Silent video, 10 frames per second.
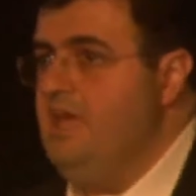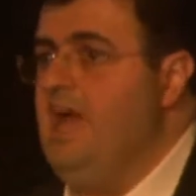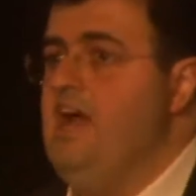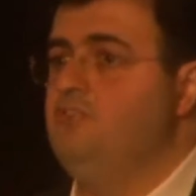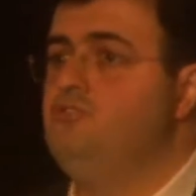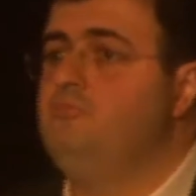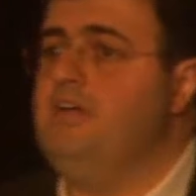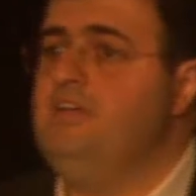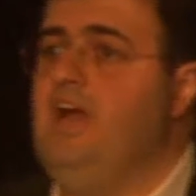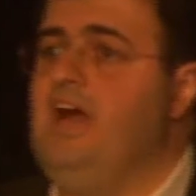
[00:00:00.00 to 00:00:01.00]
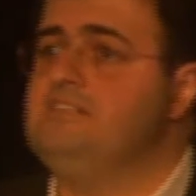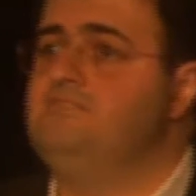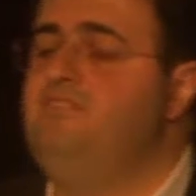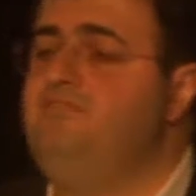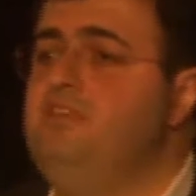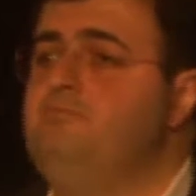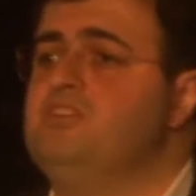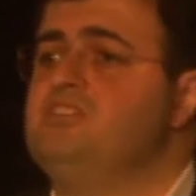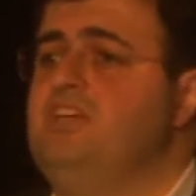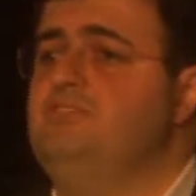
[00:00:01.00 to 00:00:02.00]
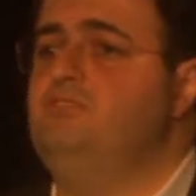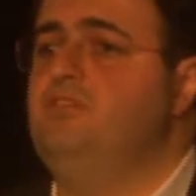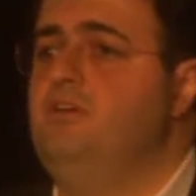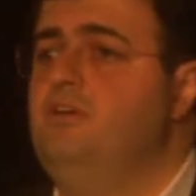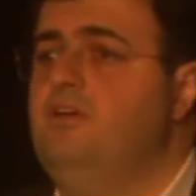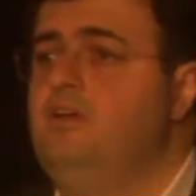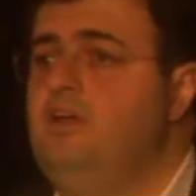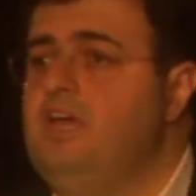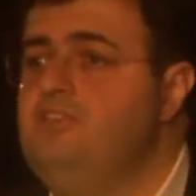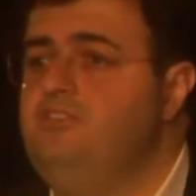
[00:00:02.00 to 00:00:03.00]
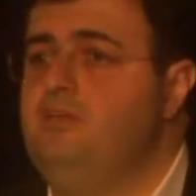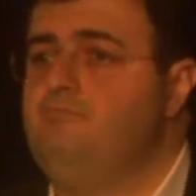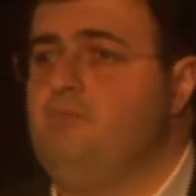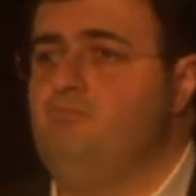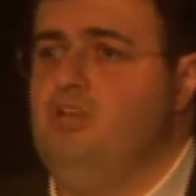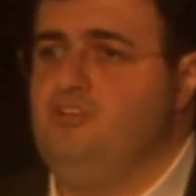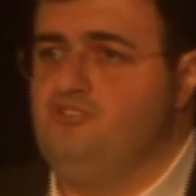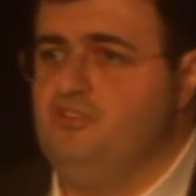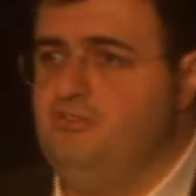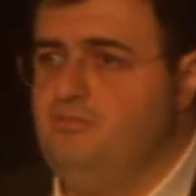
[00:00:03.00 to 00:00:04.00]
And Dubai has 50% Indian population.